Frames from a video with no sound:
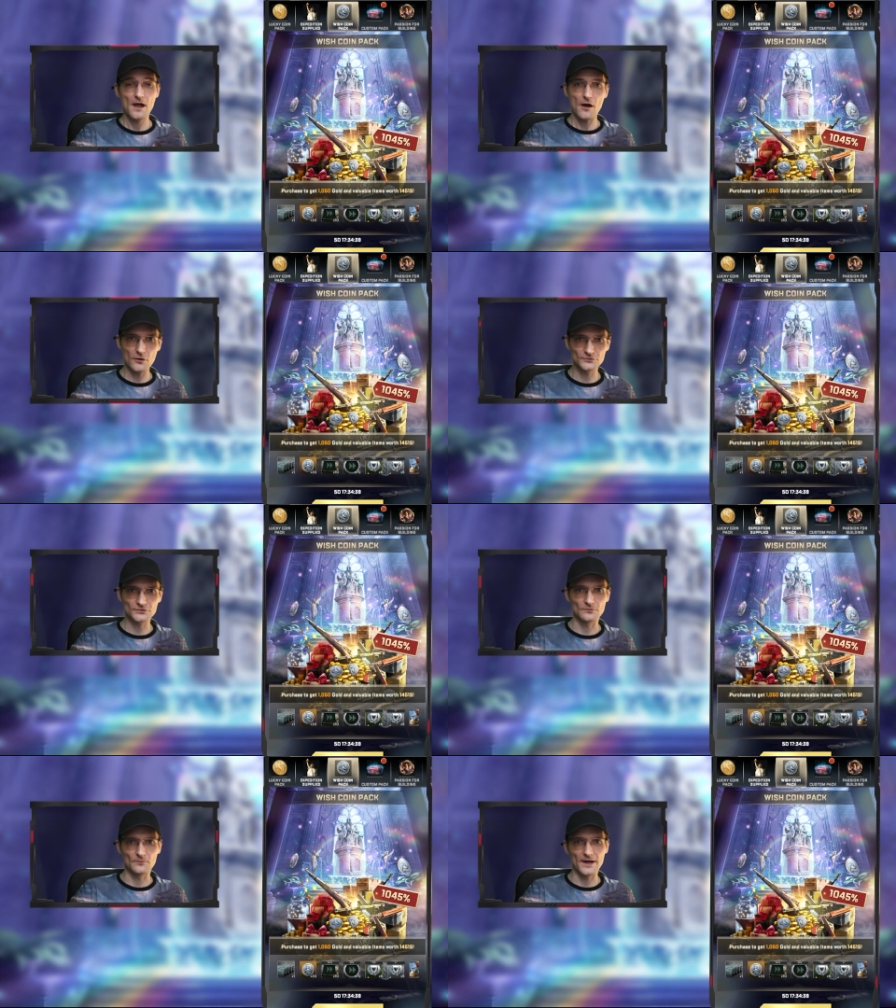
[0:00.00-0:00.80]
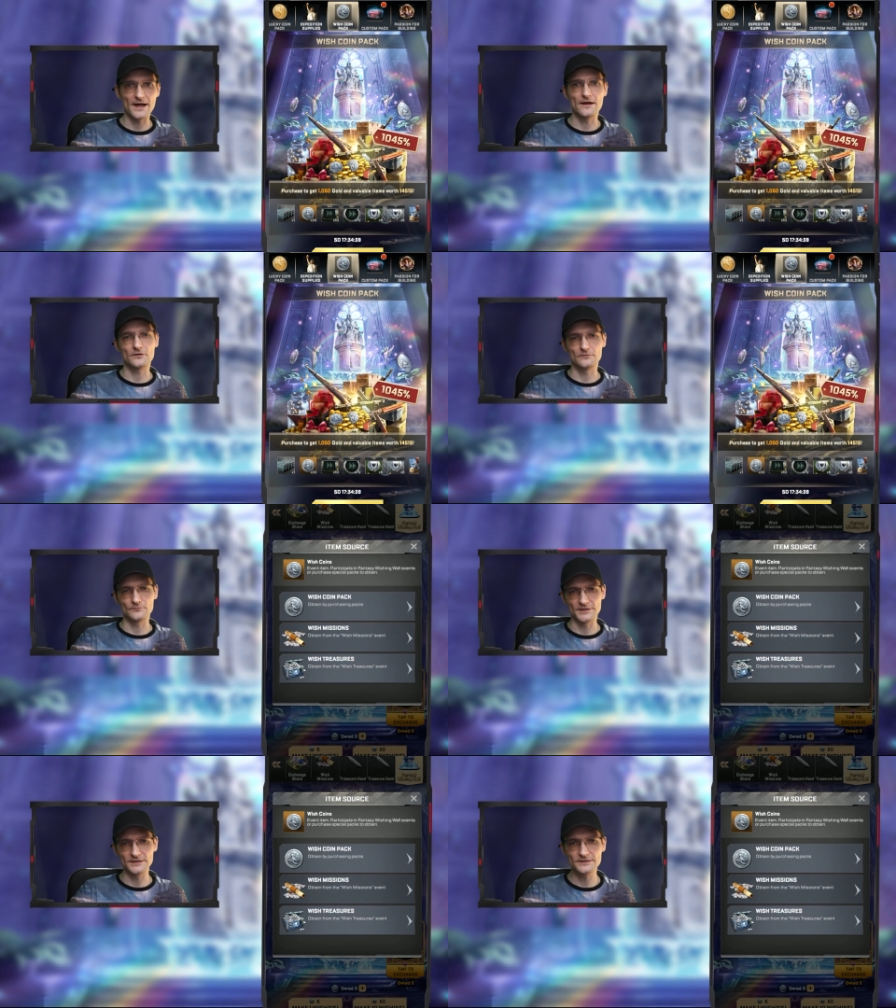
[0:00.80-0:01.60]
Also, by
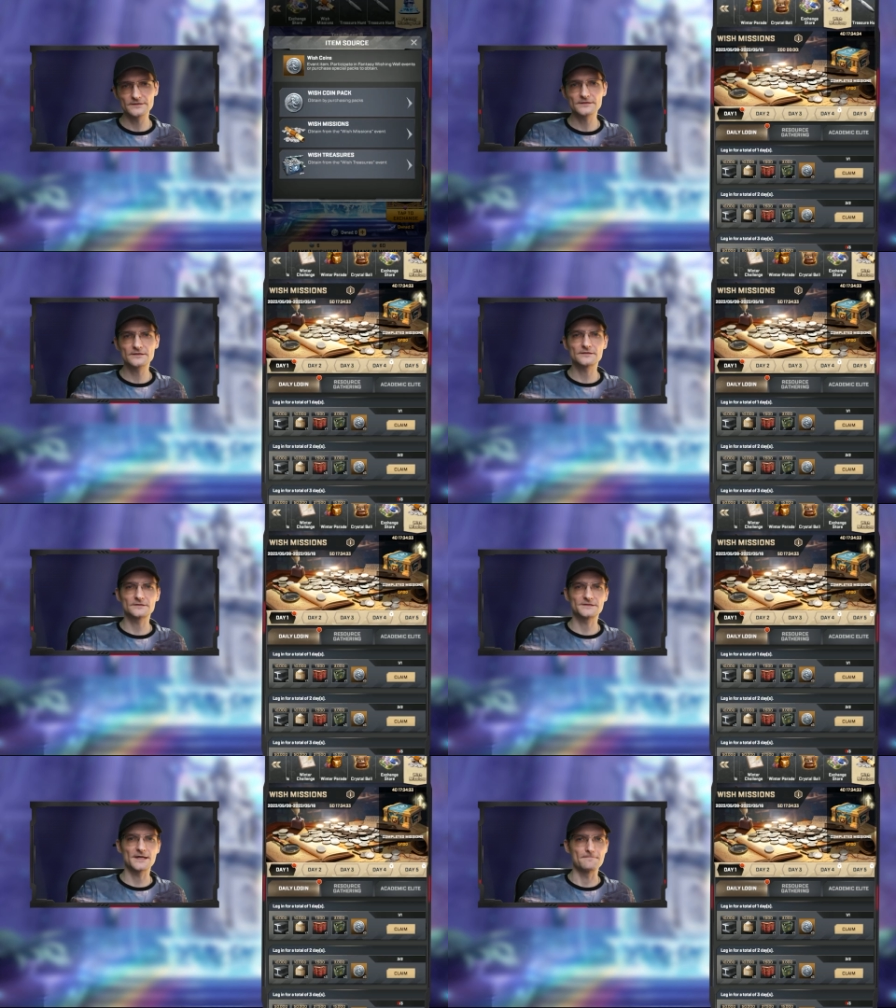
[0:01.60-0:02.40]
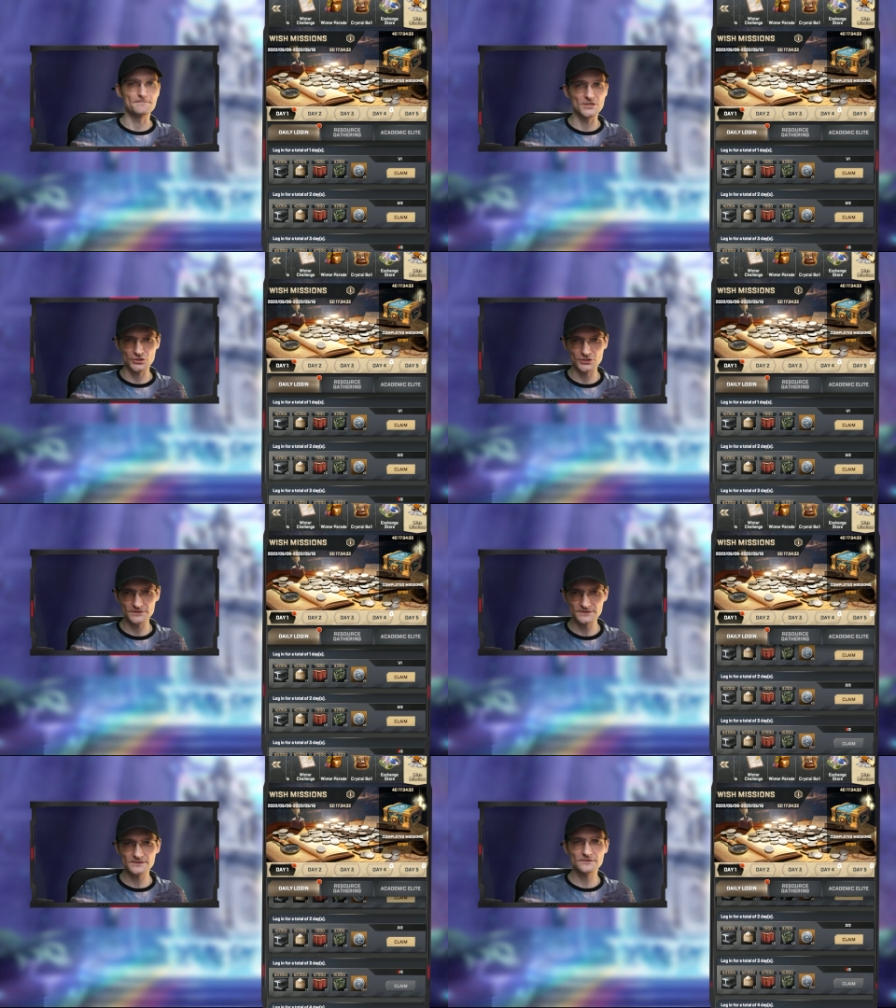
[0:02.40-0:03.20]
completing the
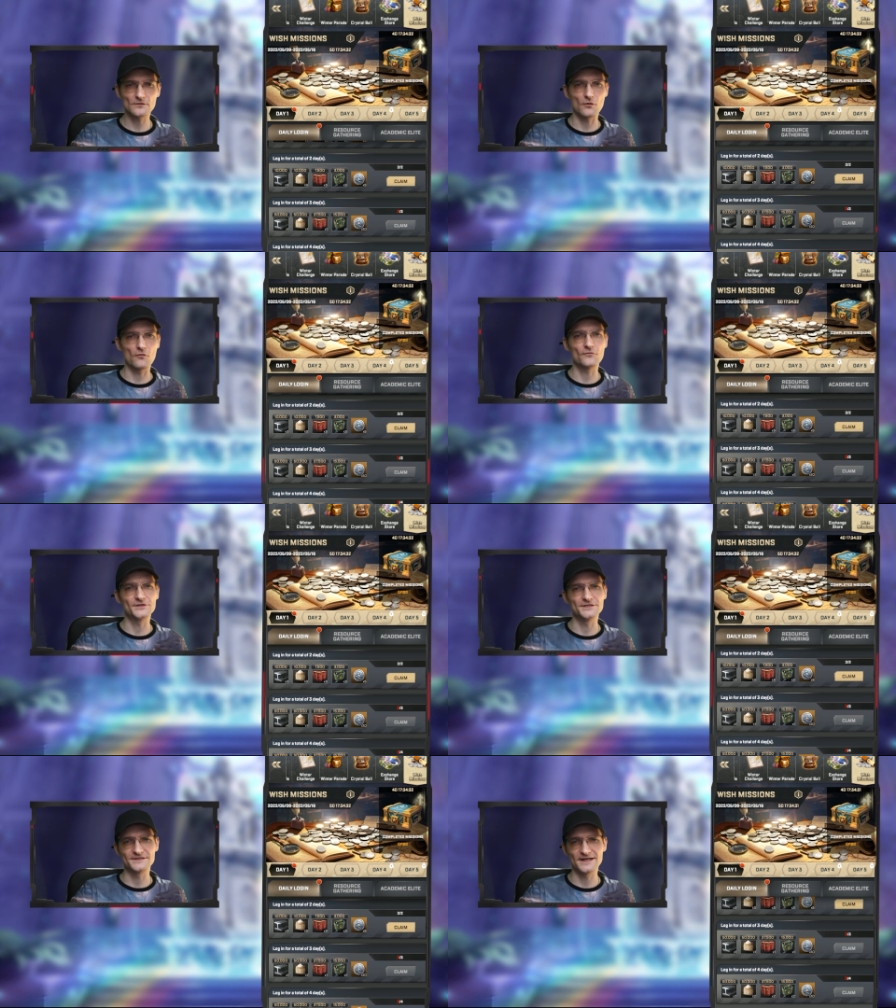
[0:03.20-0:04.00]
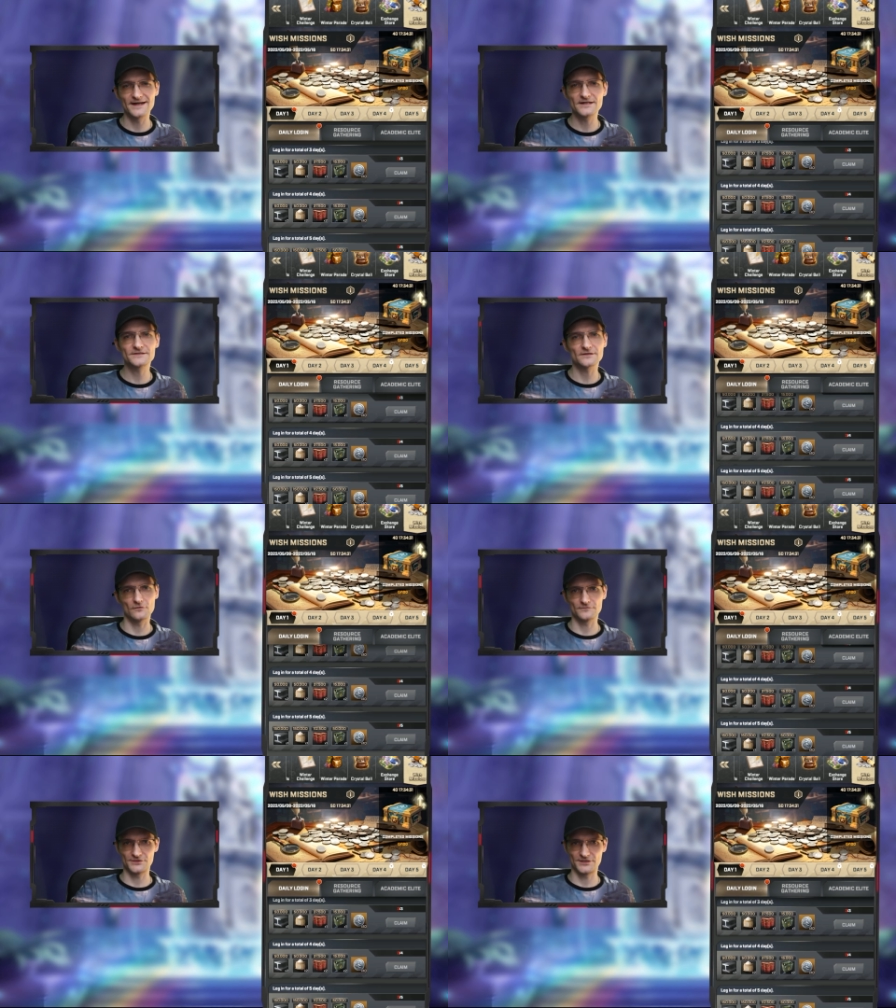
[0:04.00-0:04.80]
missions of Desires
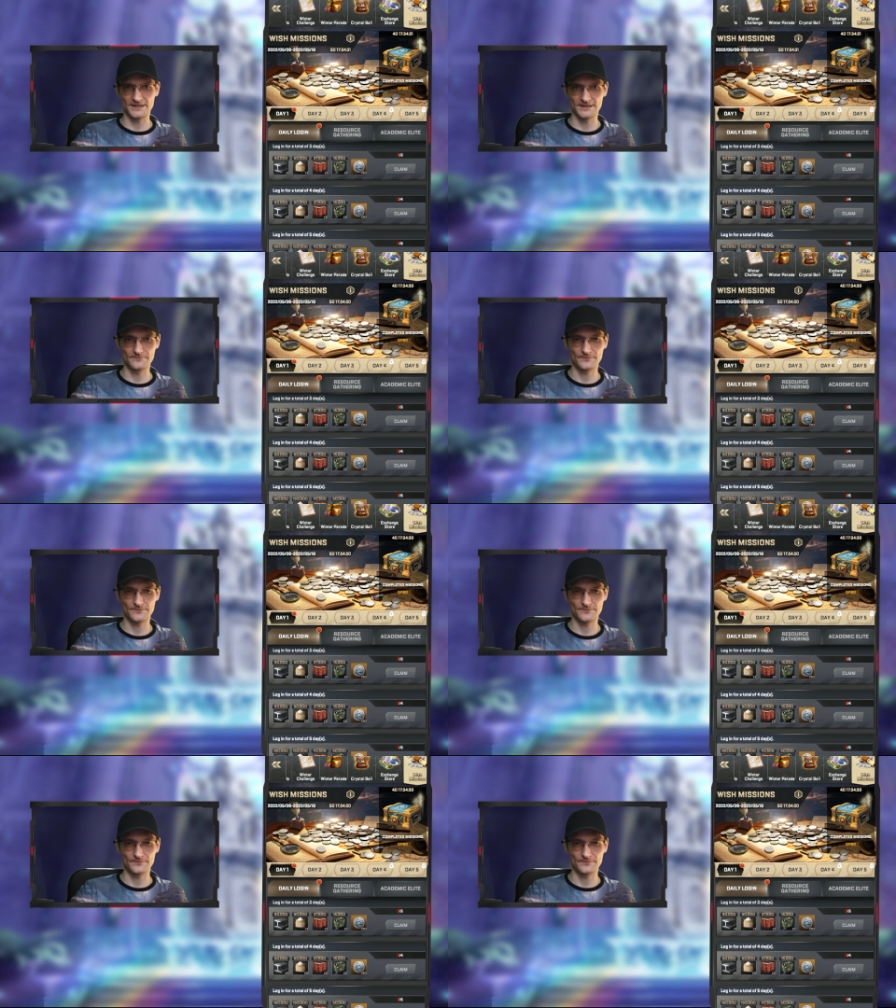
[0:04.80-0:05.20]
of the Day.